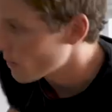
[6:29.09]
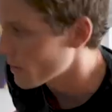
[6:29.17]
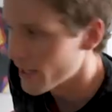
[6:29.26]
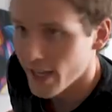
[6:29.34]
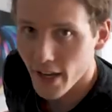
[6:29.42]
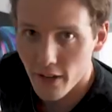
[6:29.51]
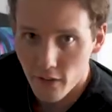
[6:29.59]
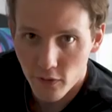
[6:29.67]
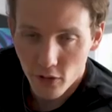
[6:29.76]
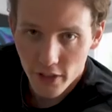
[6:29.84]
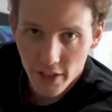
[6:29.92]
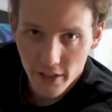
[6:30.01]
So I'm gonna
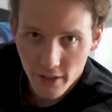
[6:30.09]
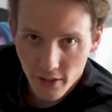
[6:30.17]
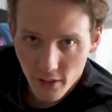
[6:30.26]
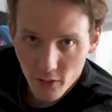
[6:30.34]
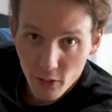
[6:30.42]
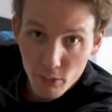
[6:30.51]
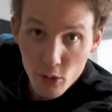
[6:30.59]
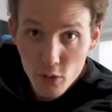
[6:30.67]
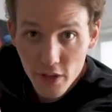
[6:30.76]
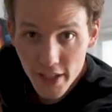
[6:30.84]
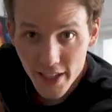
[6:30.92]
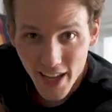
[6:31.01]
carefully
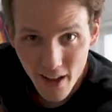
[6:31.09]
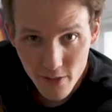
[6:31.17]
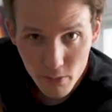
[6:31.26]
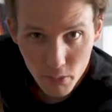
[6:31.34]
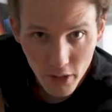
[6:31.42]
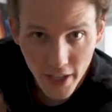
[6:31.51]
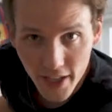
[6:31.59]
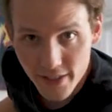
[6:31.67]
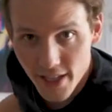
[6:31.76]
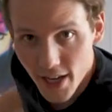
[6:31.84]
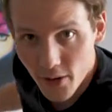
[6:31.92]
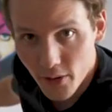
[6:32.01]
remove it and have it
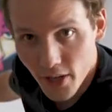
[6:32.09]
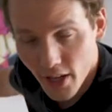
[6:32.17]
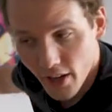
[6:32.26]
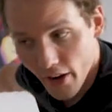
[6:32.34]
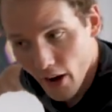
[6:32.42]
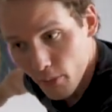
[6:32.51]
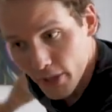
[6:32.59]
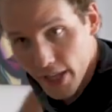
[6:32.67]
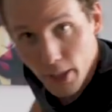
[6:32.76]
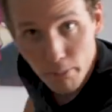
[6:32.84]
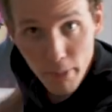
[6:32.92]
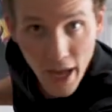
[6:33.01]
planned out how I'm gonna
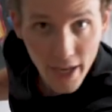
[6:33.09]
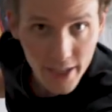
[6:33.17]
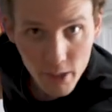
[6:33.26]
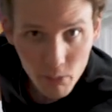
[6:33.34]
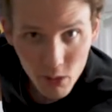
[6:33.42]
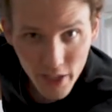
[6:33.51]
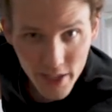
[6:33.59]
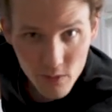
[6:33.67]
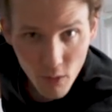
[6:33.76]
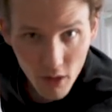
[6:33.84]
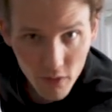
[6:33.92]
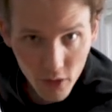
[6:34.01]
get it back into
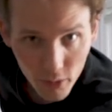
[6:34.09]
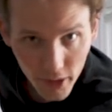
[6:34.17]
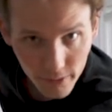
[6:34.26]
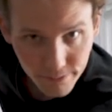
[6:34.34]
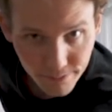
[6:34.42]
place while filming.